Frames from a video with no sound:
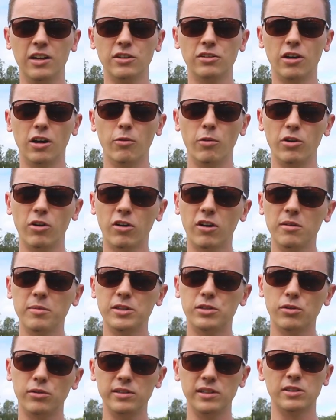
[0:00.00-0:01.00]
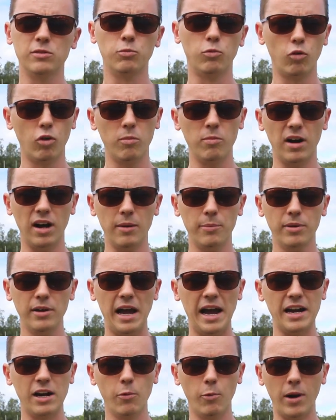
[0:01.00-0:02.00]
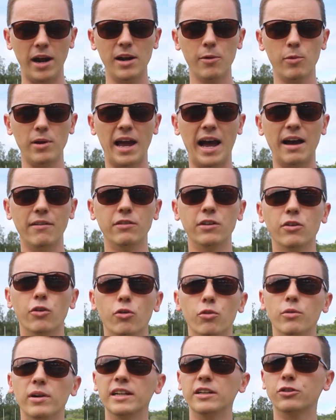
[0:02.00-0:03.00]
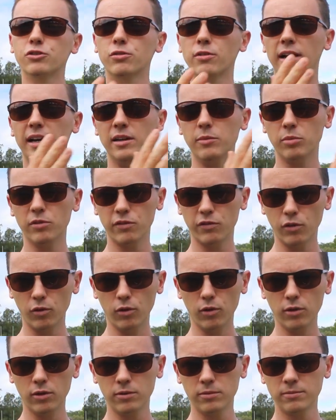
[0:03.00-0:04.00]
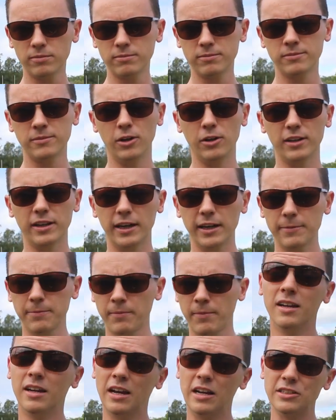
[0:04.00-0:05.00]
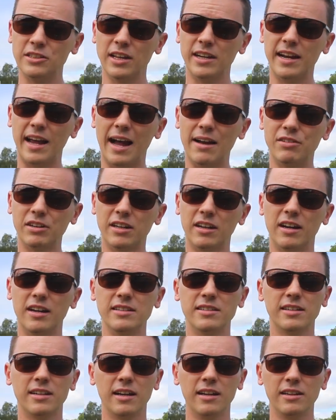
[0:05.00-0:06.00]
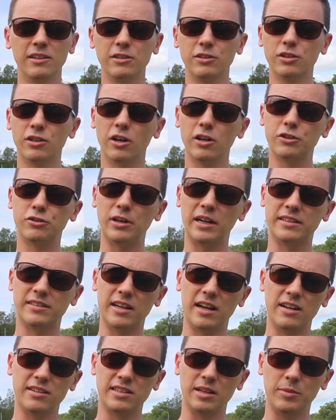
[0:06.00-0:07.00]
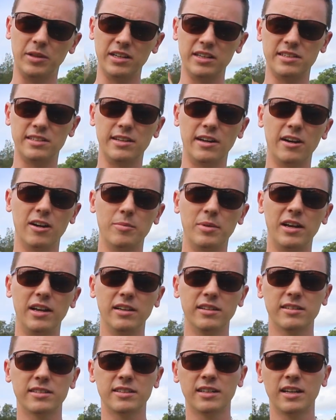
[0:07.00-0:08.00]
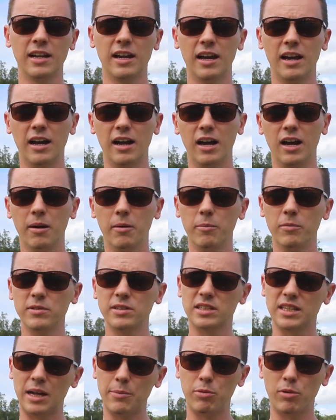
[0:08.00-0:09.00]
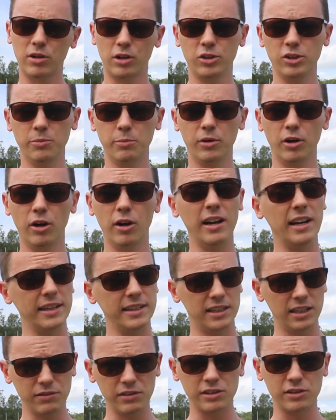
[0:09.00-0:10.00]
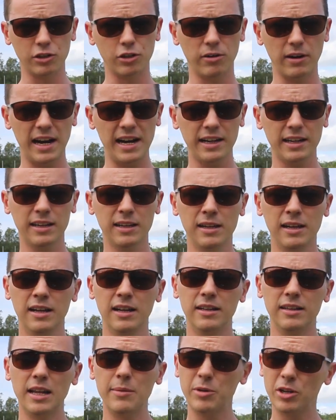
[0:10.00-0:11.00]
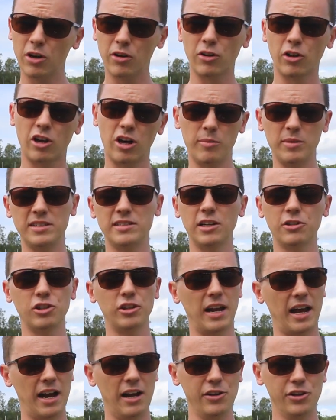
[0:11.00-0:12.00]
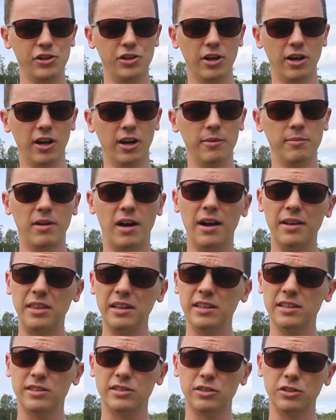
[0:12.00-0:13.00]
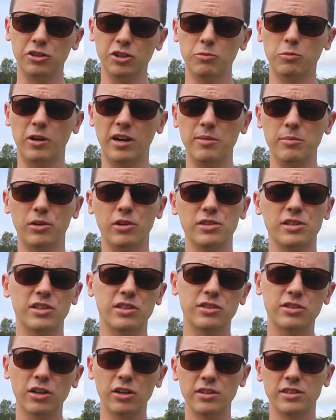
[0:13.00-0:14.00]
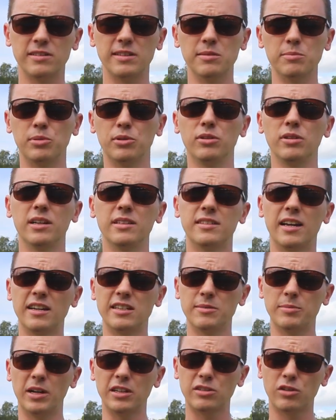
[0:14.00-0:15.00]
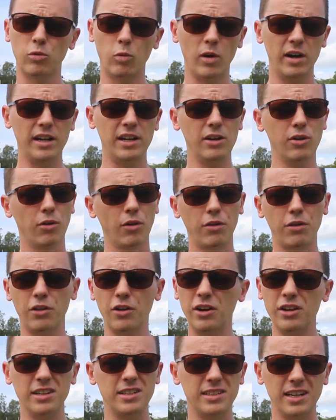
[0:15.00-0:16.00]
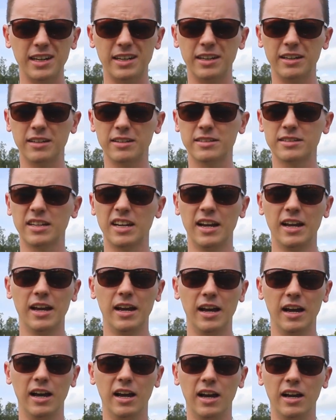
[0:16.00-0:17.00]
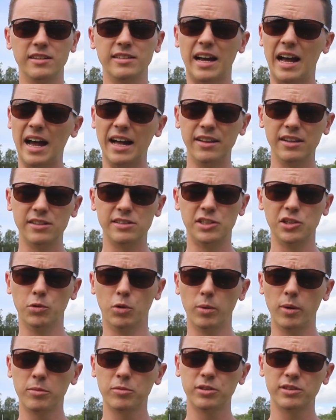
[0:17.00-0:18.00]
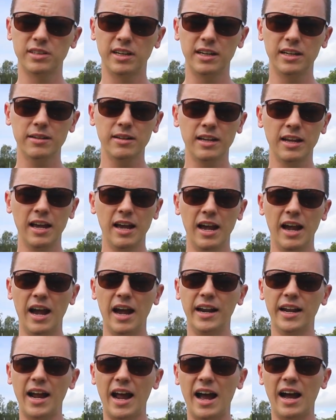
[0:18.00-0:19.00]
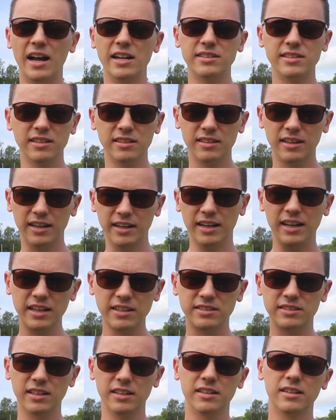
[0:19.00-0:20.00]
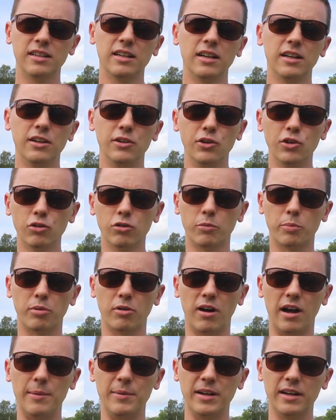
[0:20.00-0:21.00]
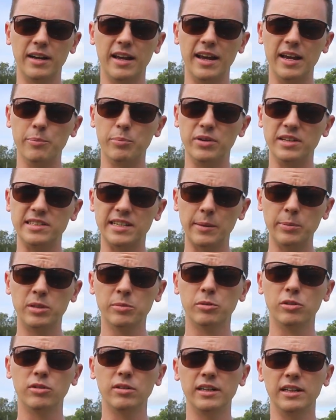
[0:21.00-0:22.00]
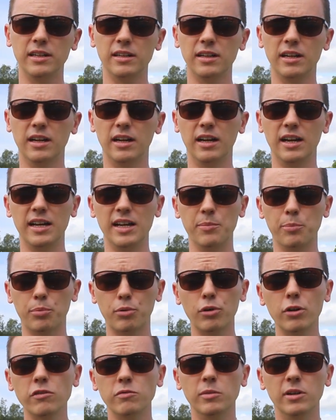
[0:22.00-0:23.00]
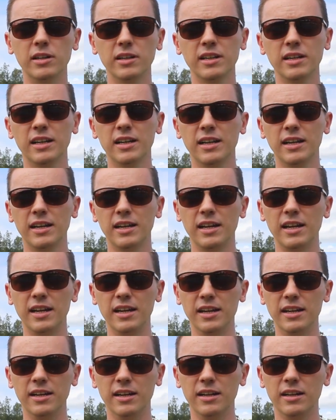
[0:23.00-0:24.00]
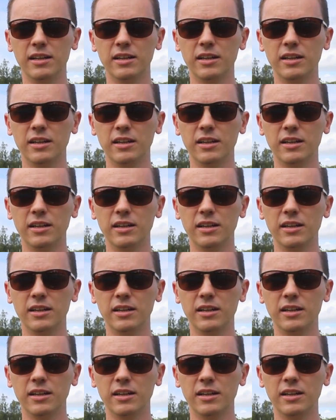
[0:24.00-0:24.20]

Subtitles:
So we're not going to be doing this warm-up at a weight we haven't already trained before, okay? So there you have it, guys. Go track down some of these TheraBands, slap one on your bow and give this a crack. Let me know in the comment section how you go. I think this is a good one because it's so simple. It takes about 20 or 30 seconds to add this to your warm-up routine, and it adds an instant neural priming and perceptible improvement in